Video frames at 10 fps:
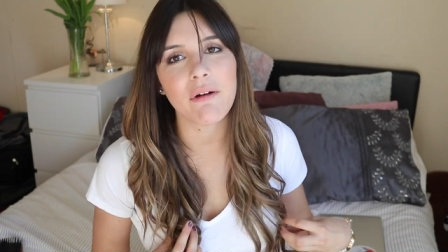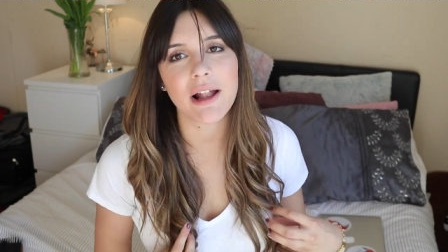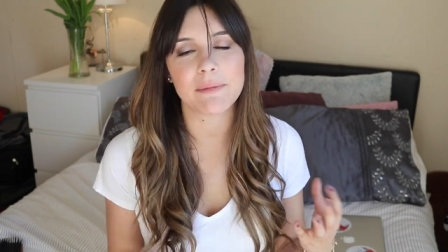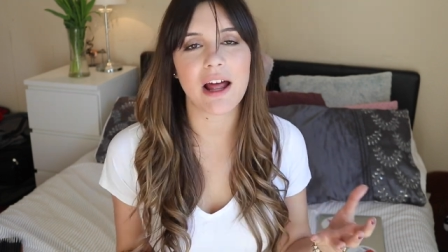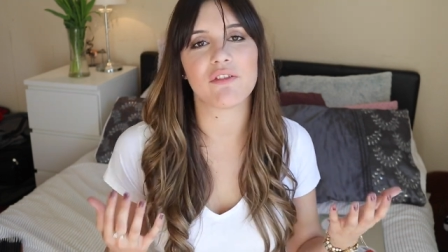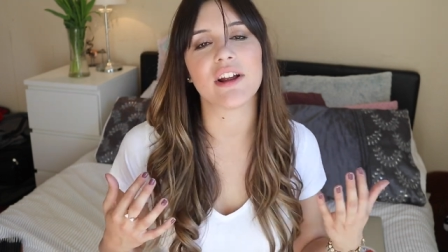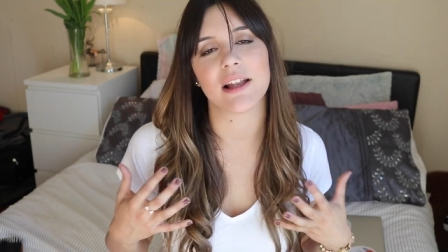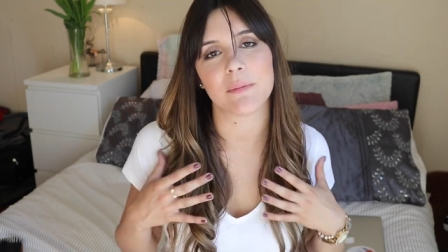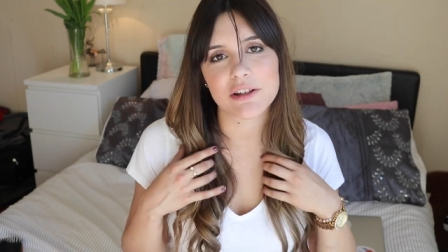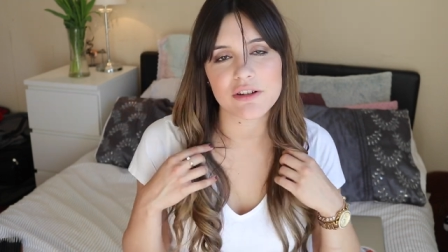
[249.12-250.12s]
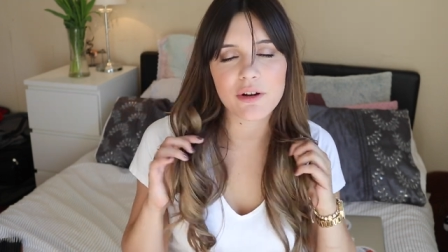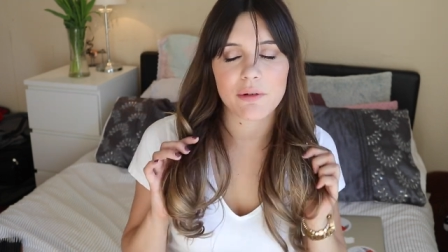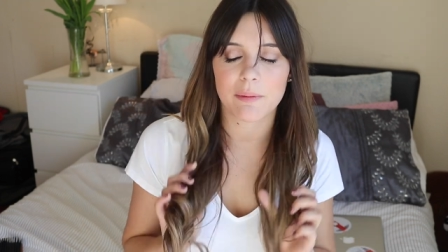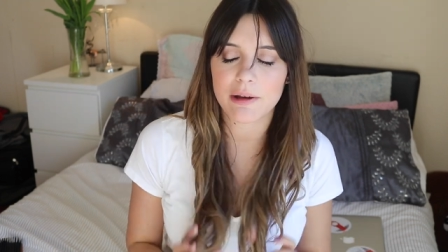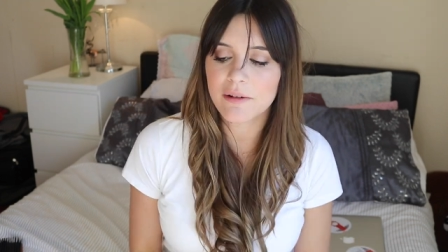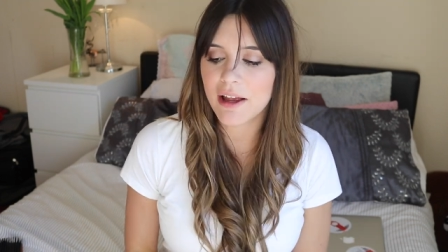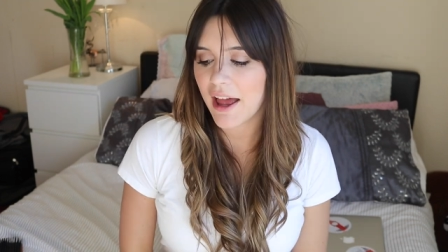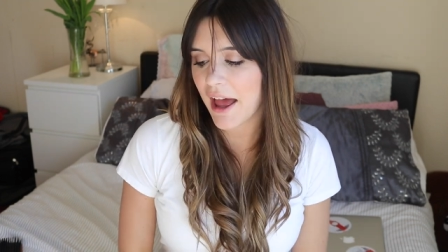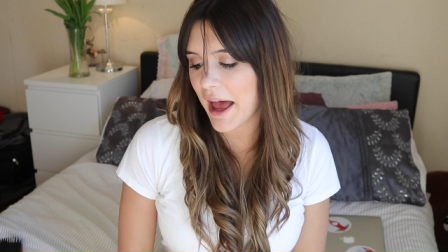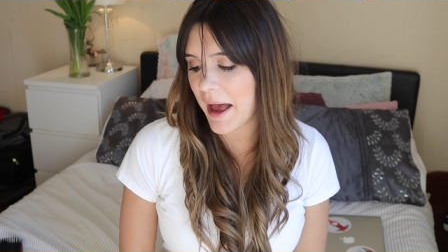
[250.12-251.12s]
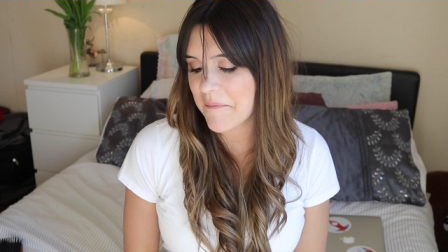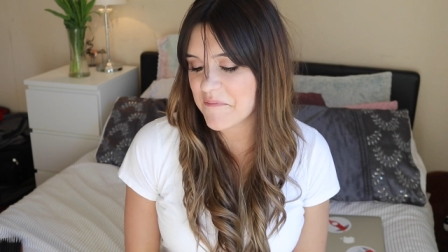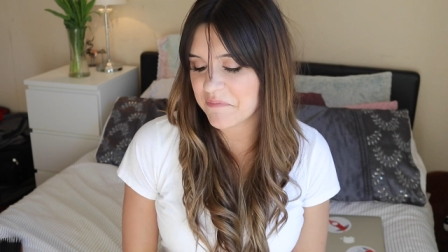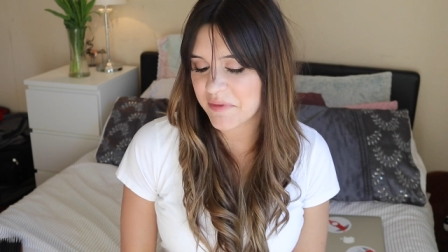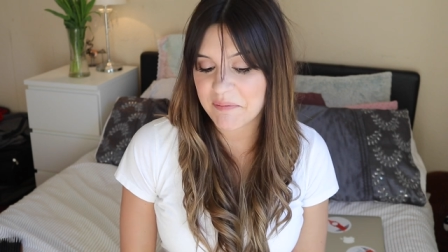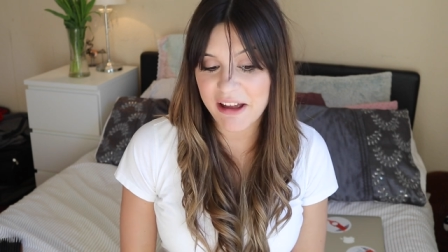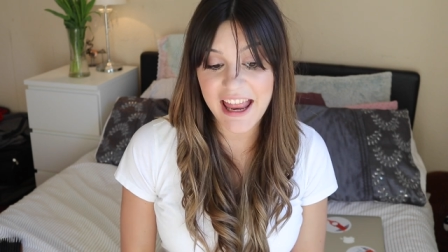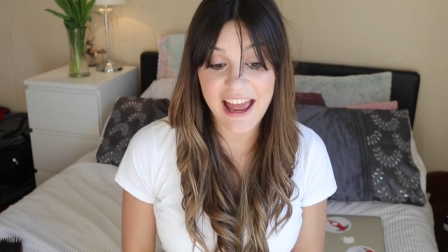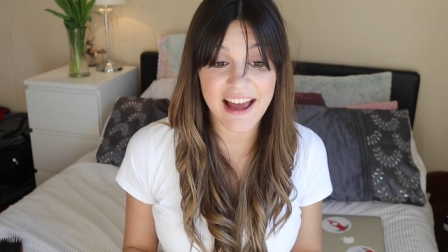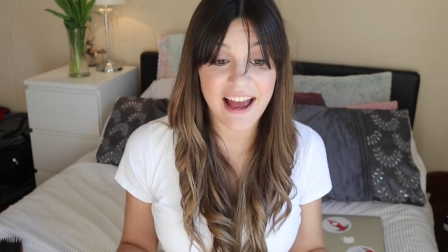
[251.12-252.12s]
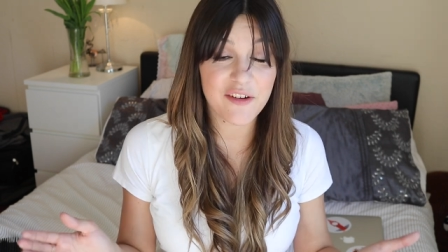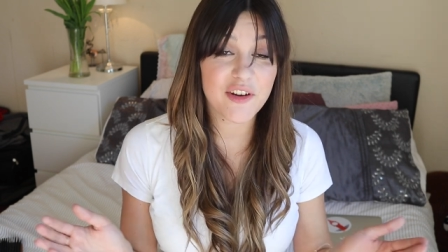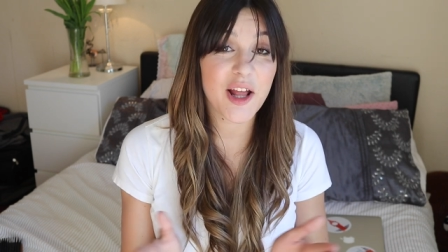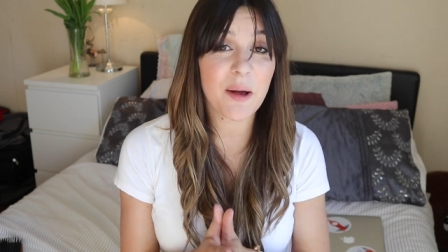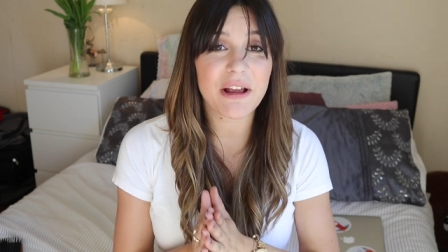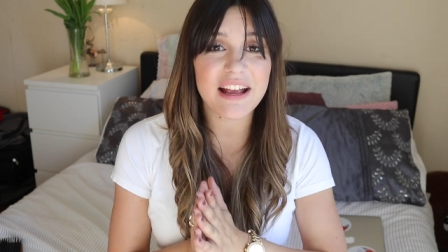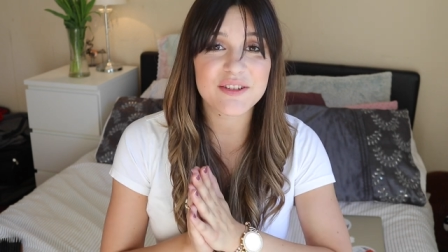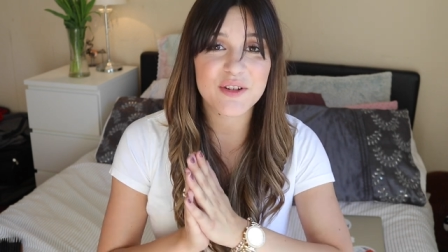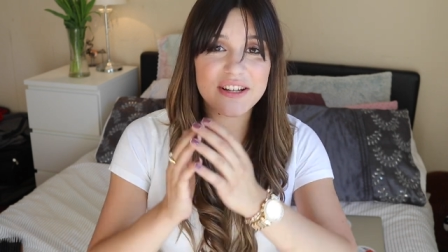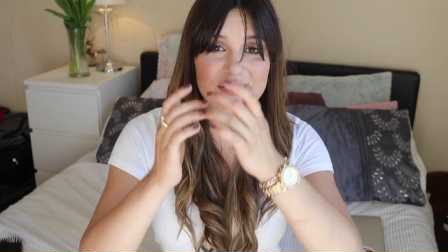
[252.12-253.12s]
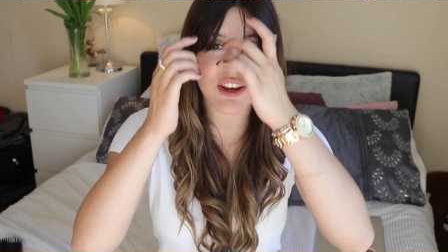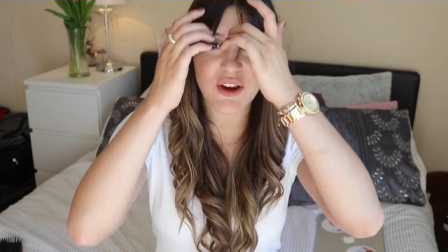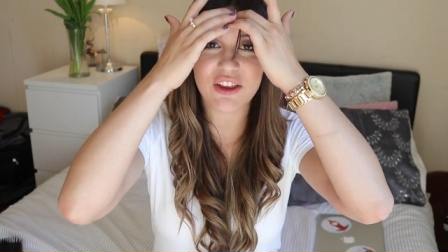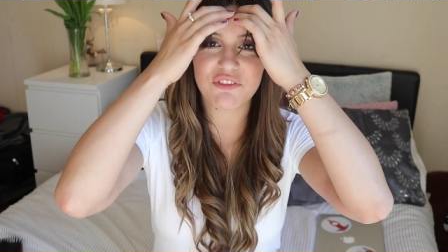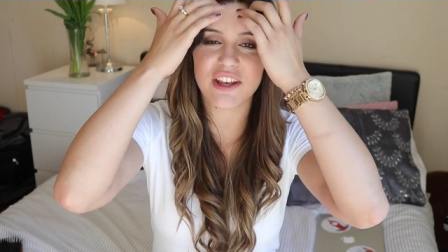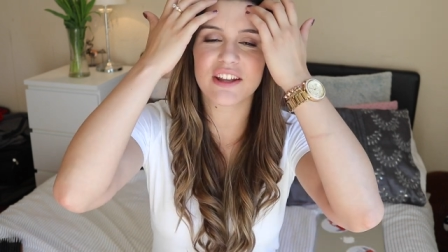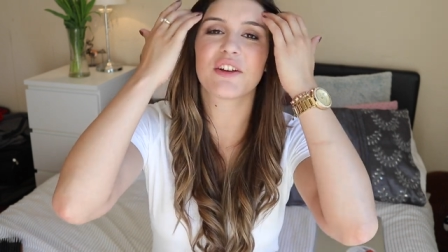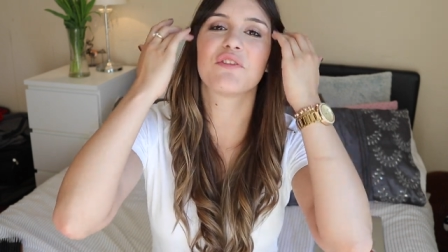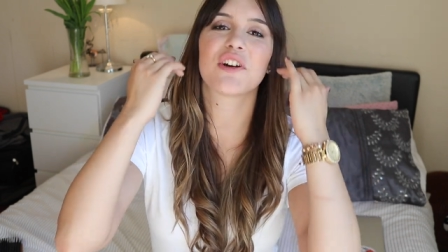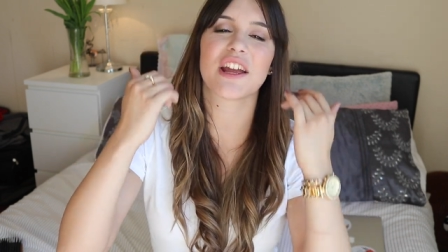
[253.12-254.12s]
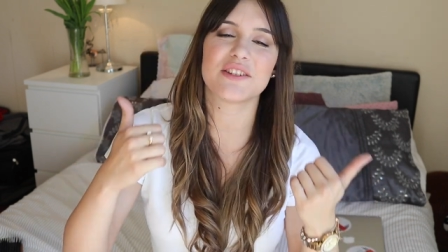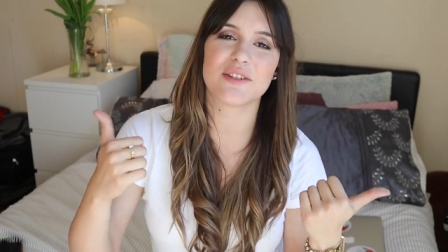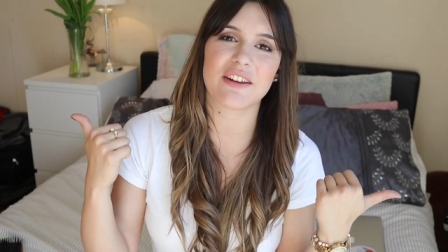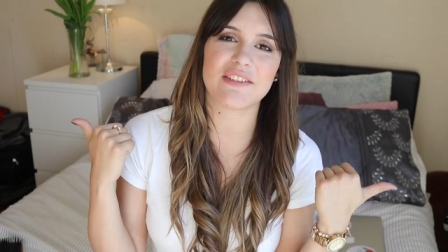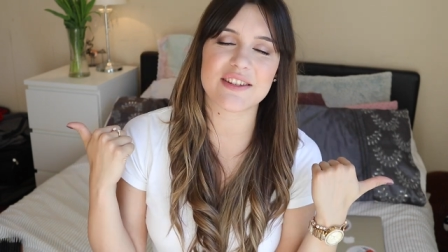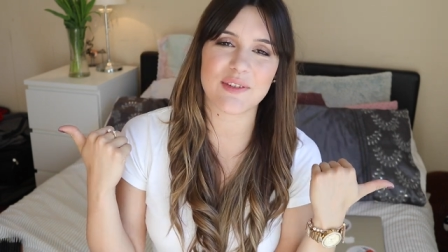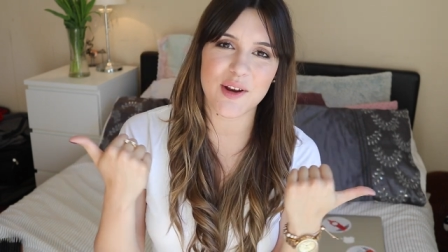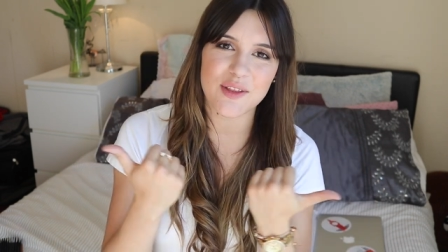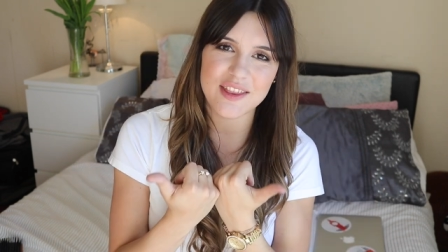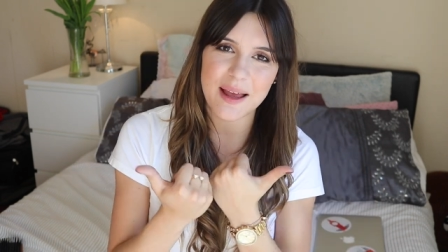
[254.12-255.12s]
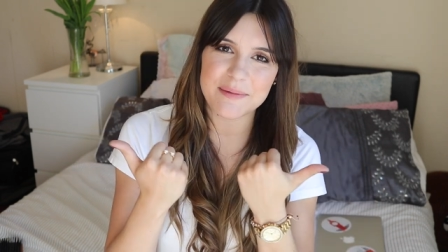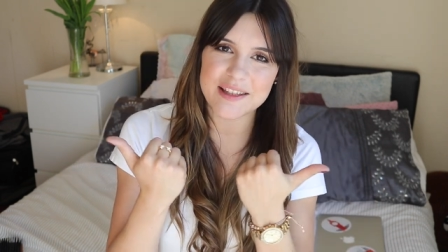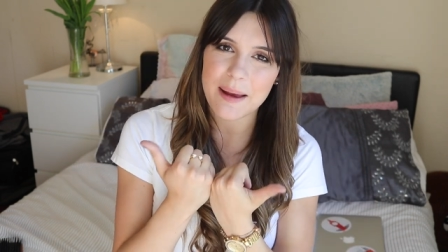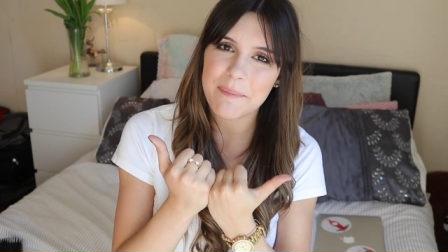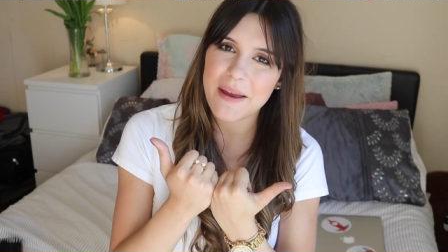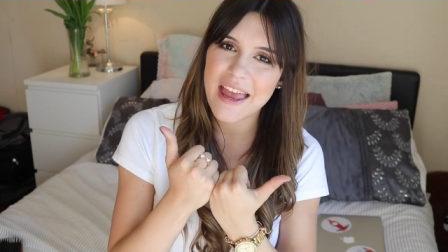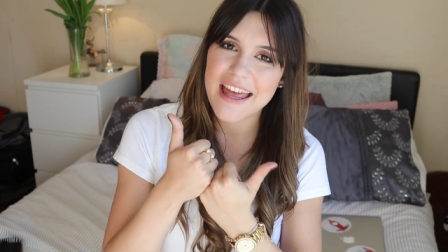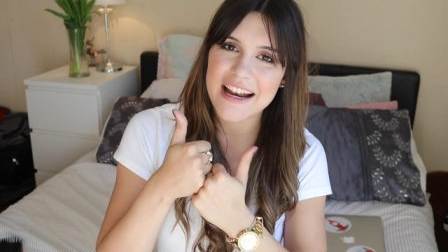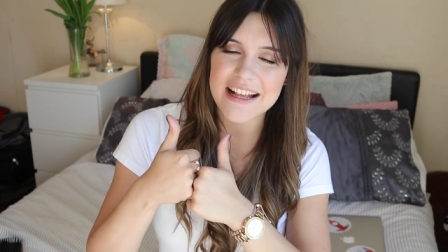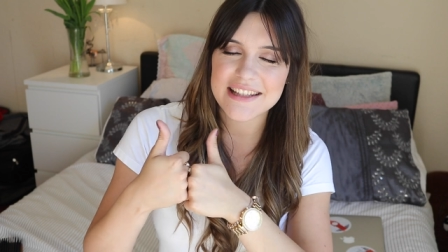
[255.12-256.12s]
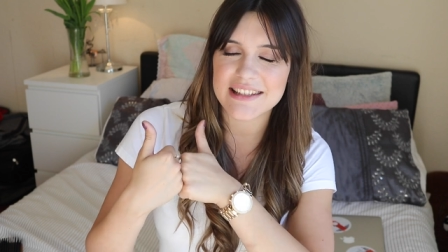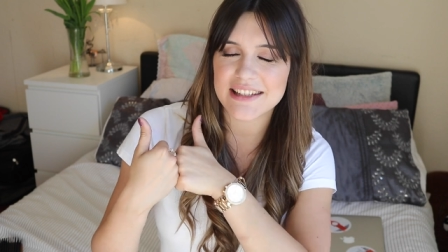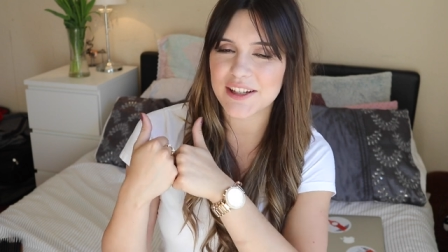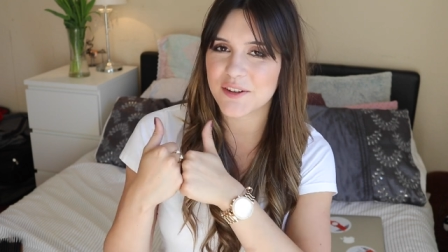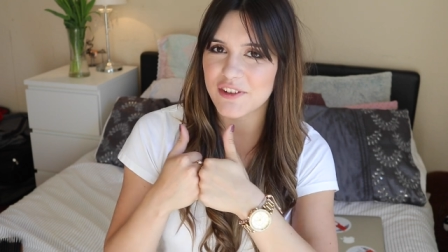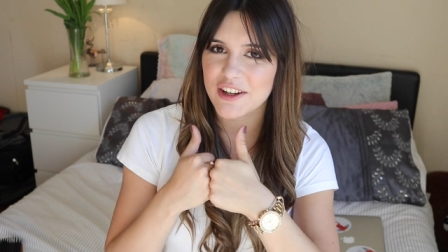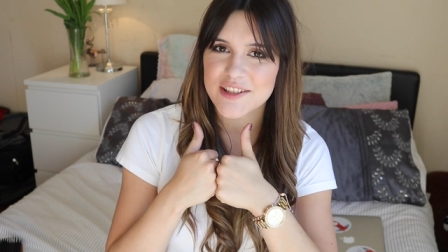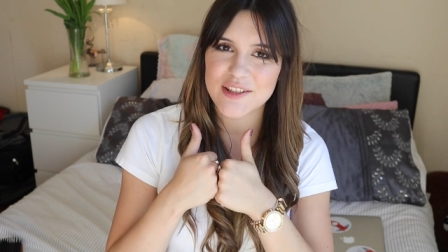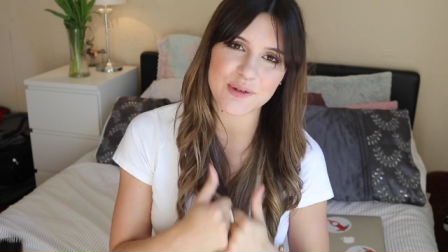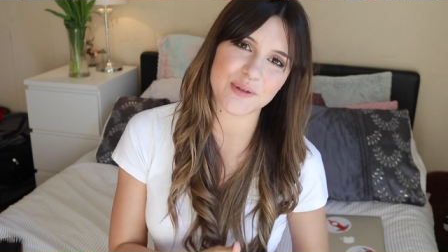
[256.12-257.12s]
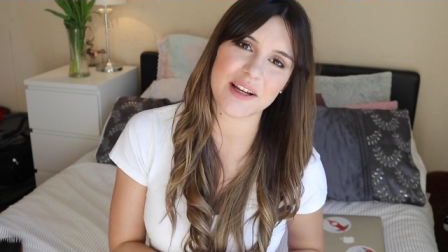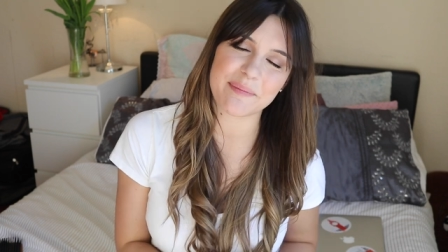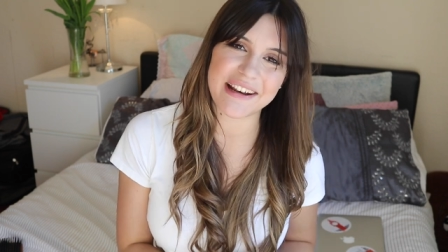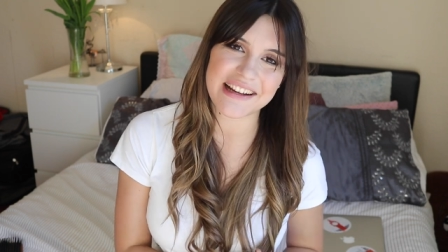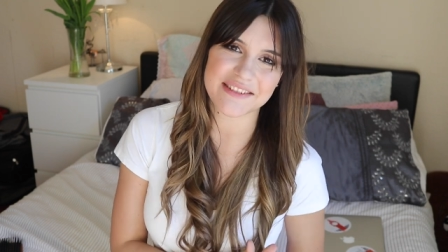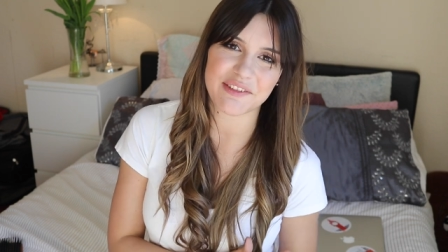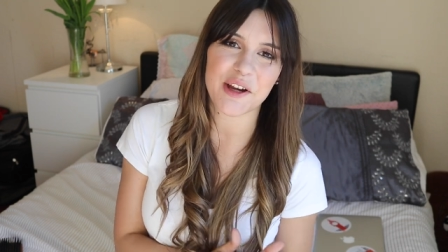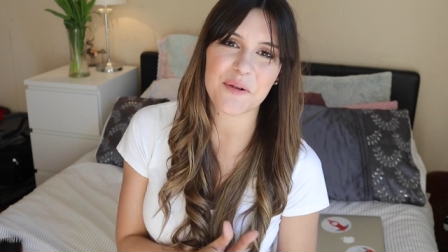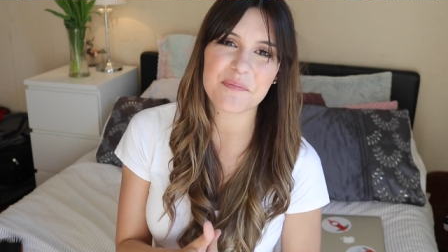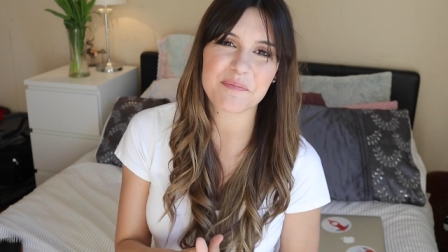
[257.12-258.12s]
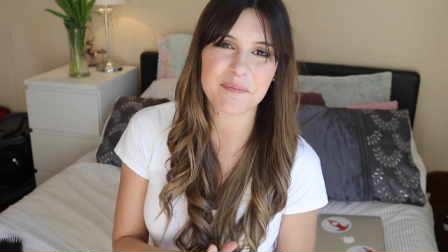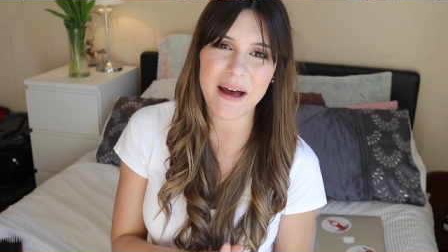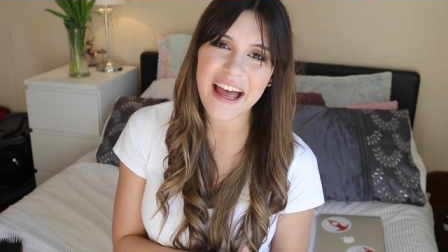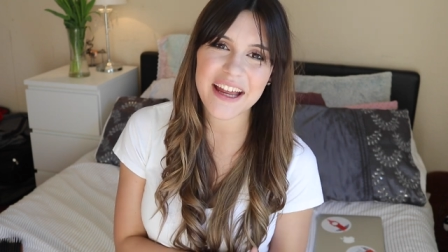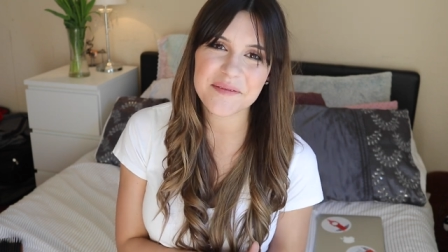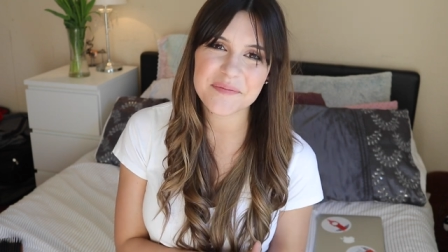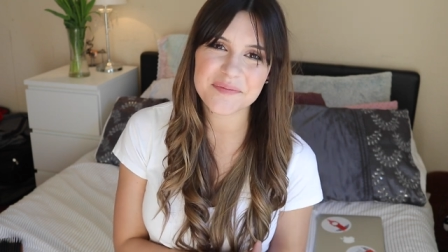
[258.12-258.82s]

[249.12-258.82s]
Well, I'm not really, but you know what I mean. Um, but yeah, I really hope you guys enjoyed this video. If you did, don't forget to give this video a thumbs up, and I'll see you very soon in my next video. Bye!